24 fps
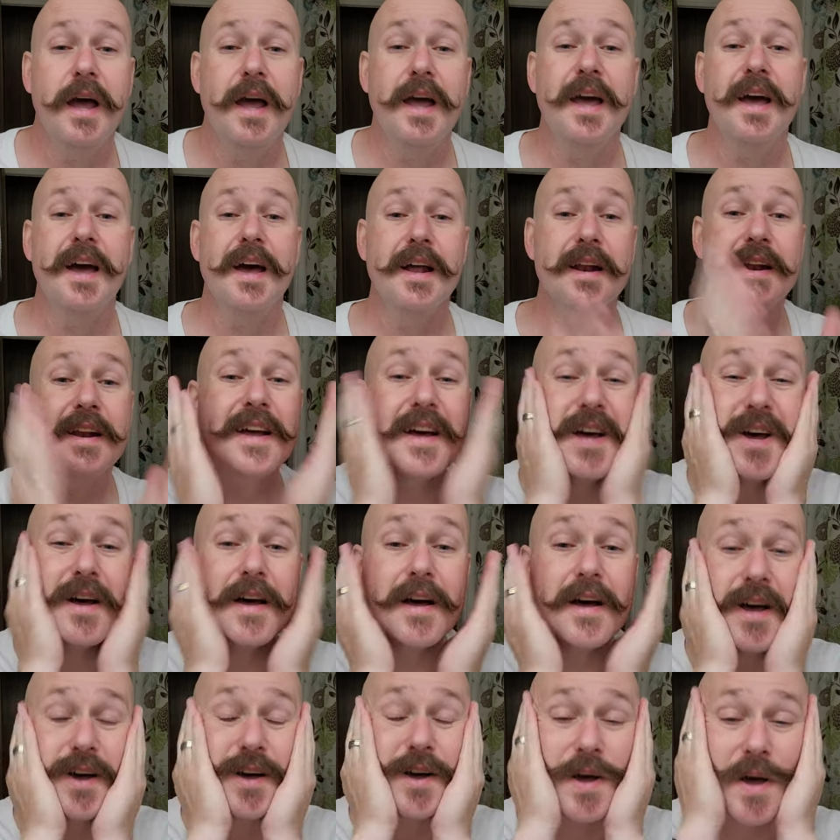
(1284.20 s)
and
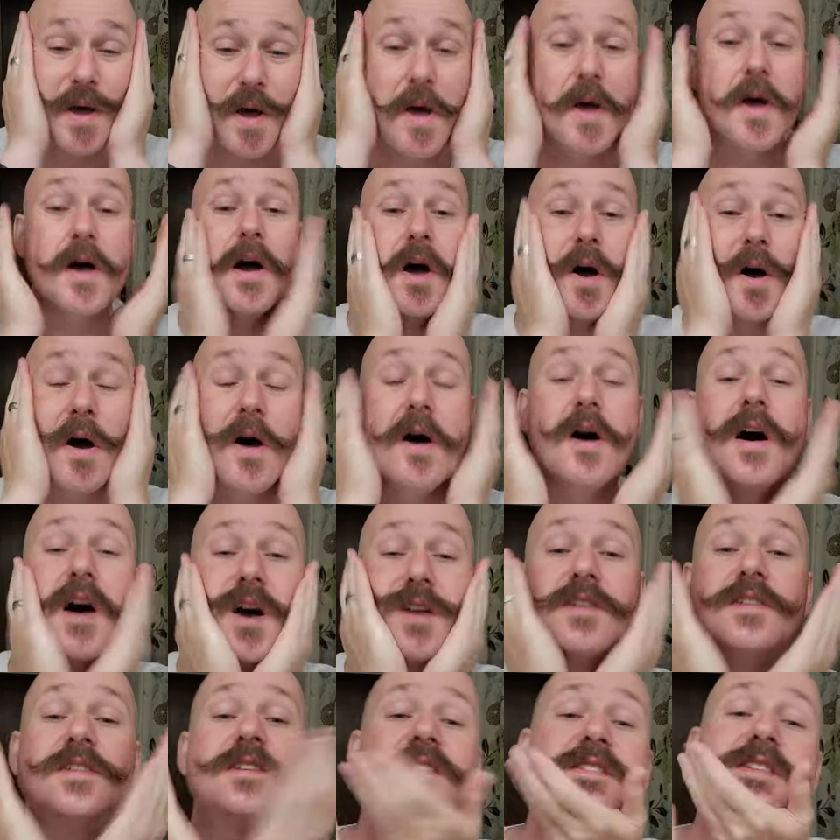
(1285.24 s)

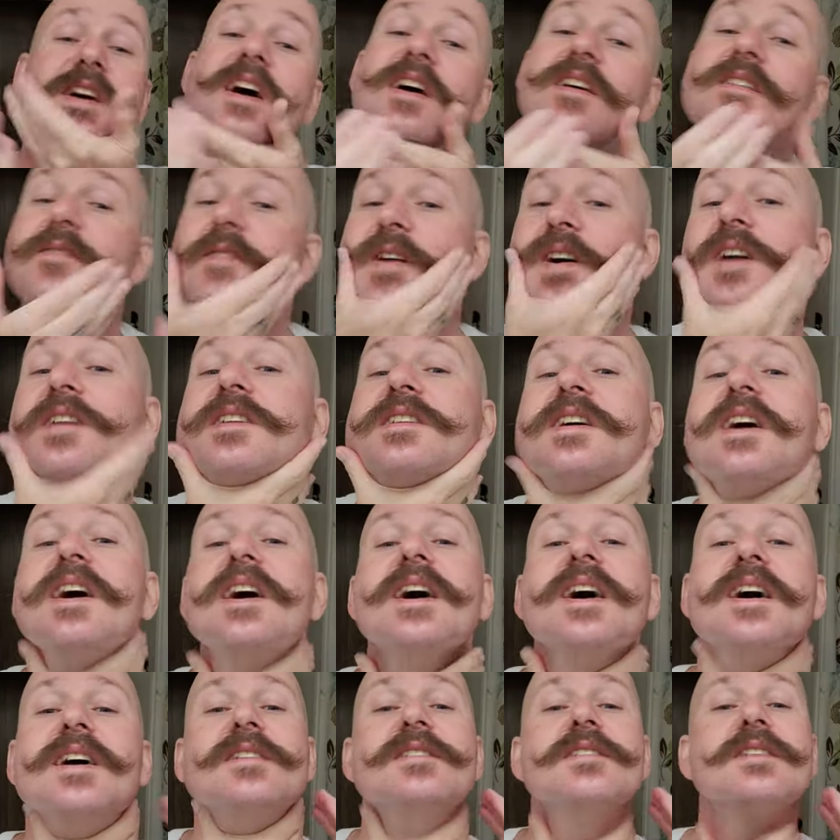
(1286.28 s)
just has
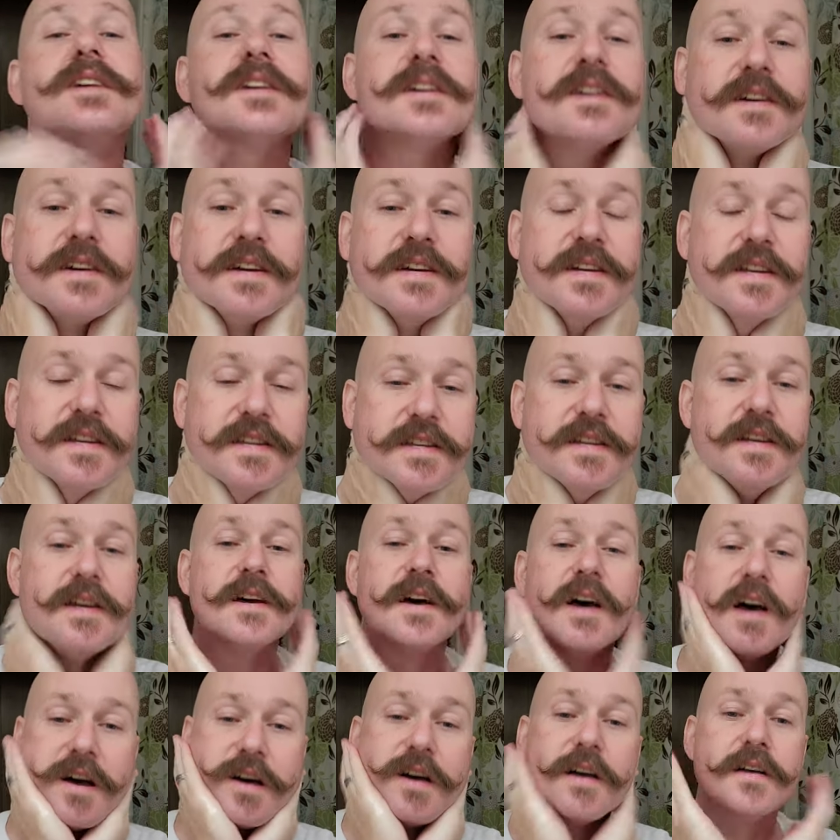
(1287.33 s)
fantastic
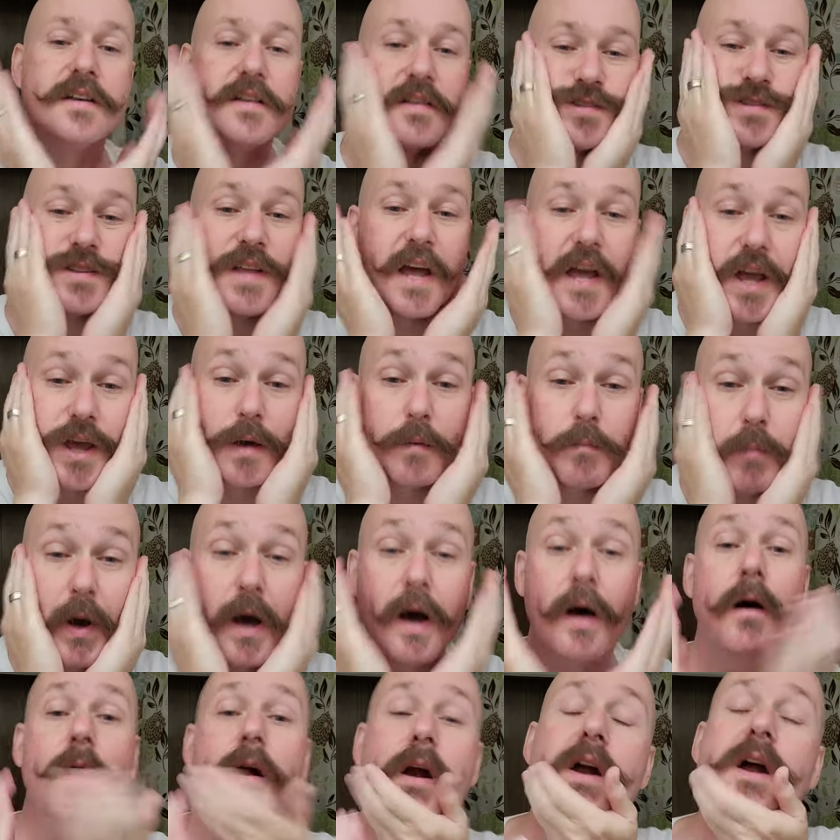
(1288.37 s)
staying
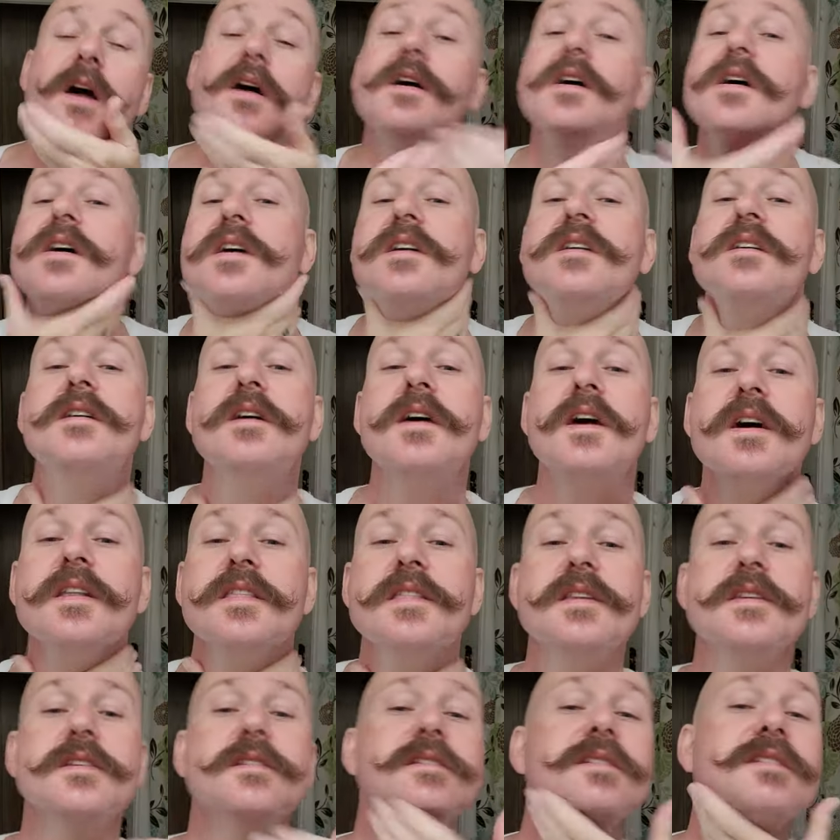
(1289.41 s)
power
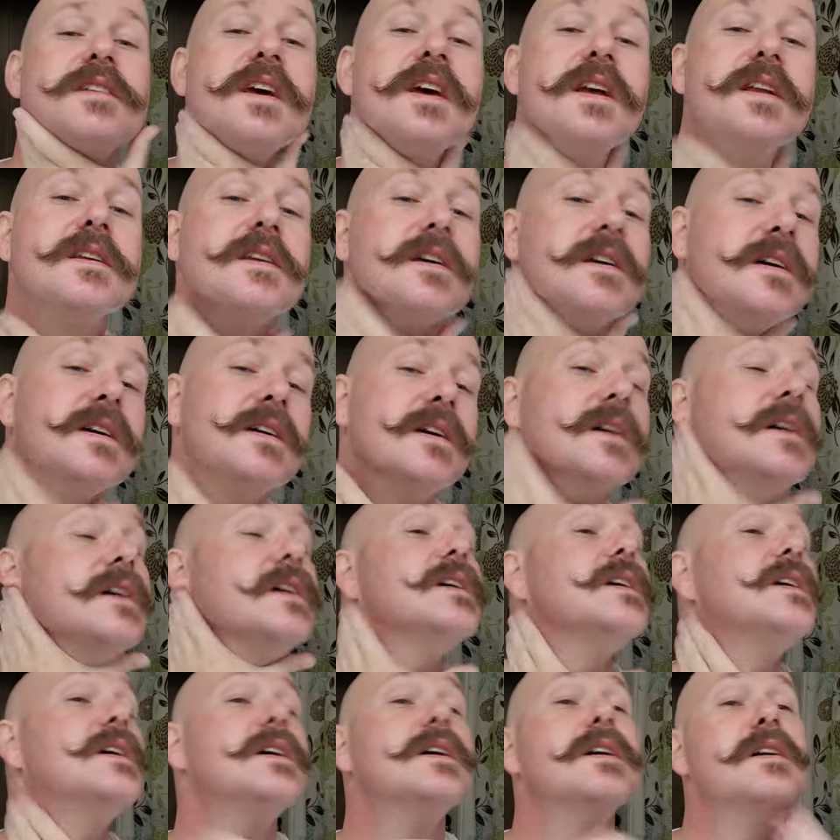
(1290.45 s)
on the scent.
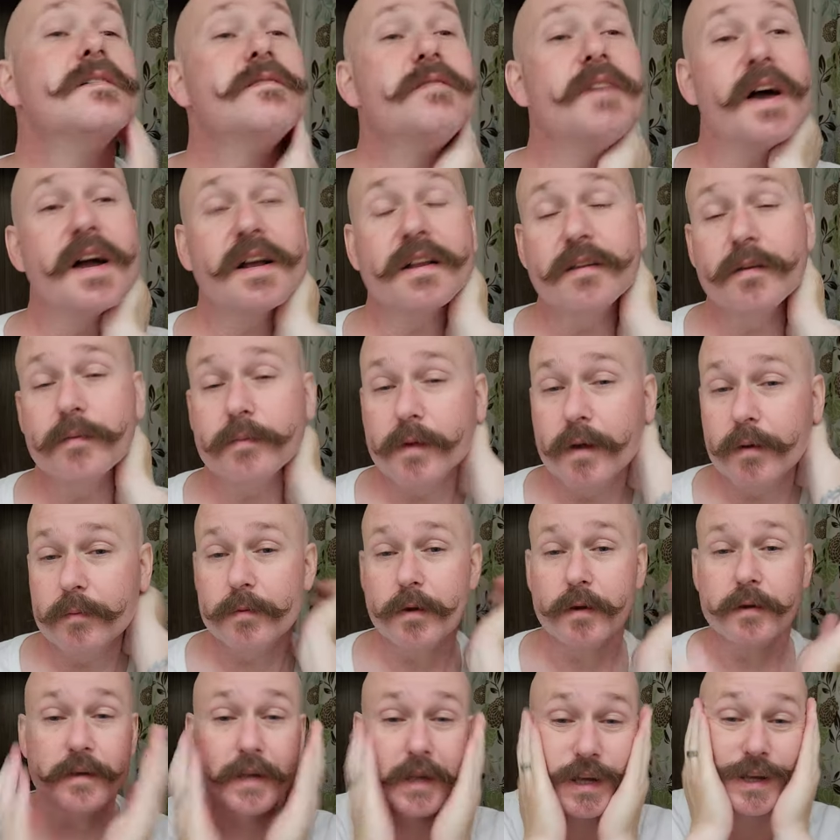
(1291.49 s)
In fact, sometimes
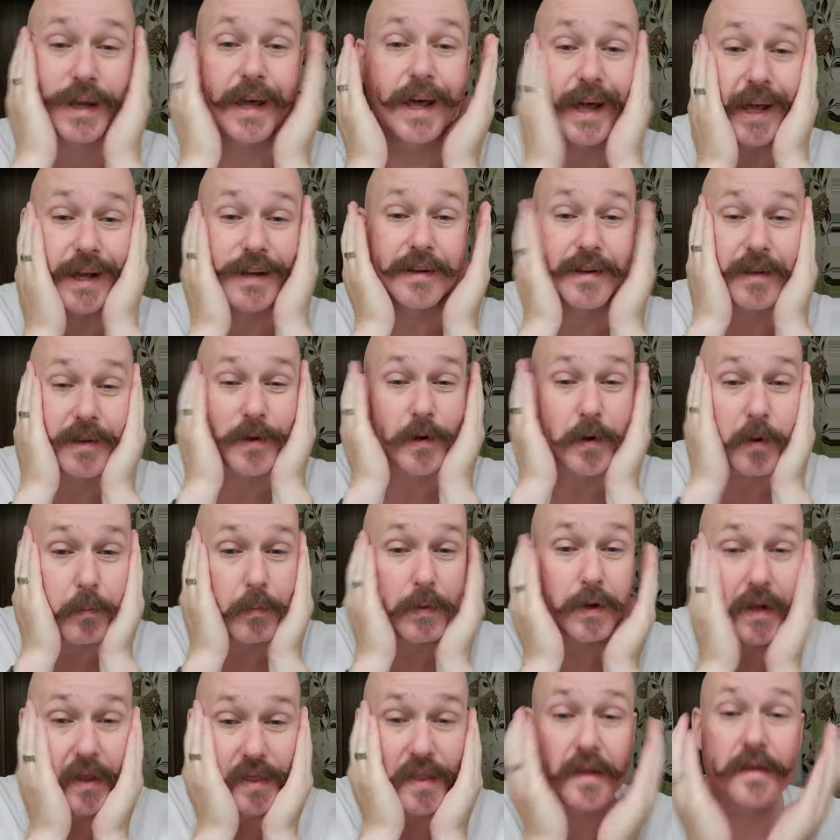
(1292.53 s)
I'll decant a little
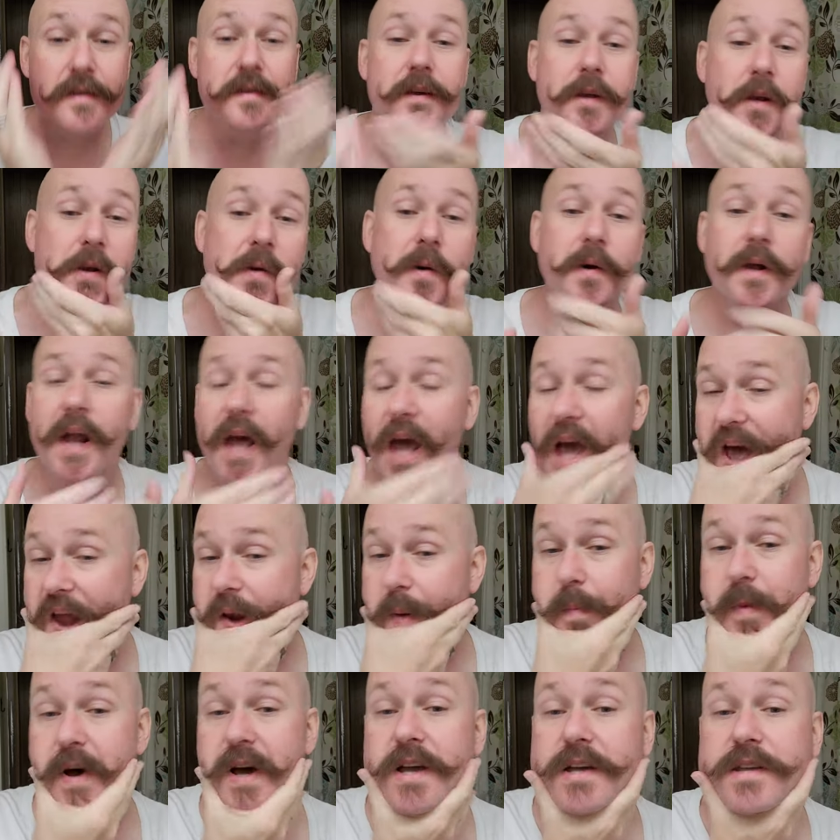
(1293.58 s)
bit of this into an
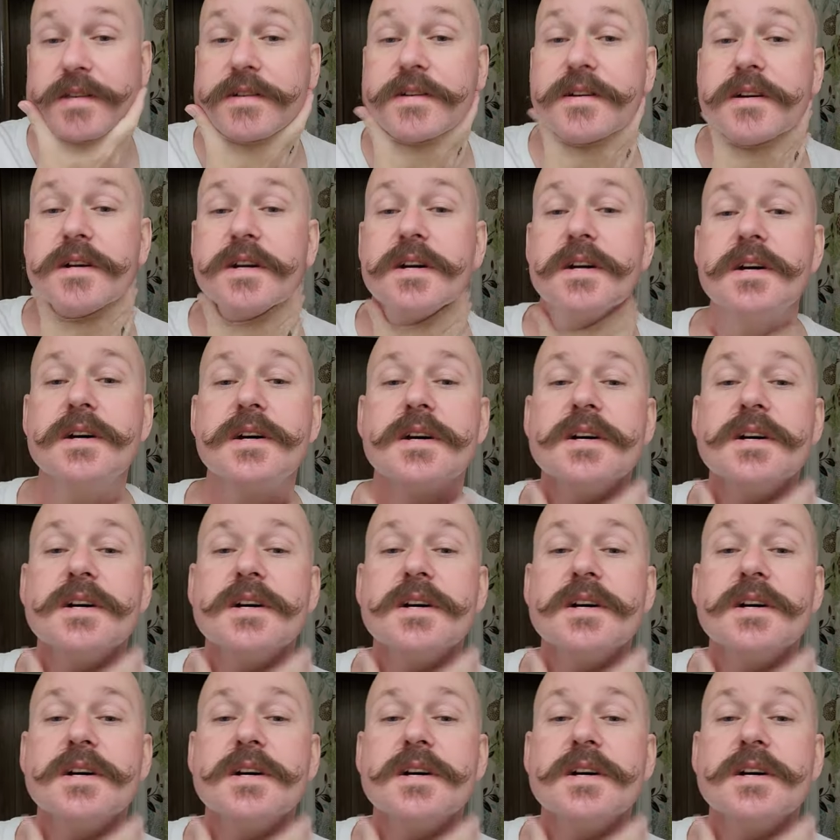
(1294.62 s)
atomizer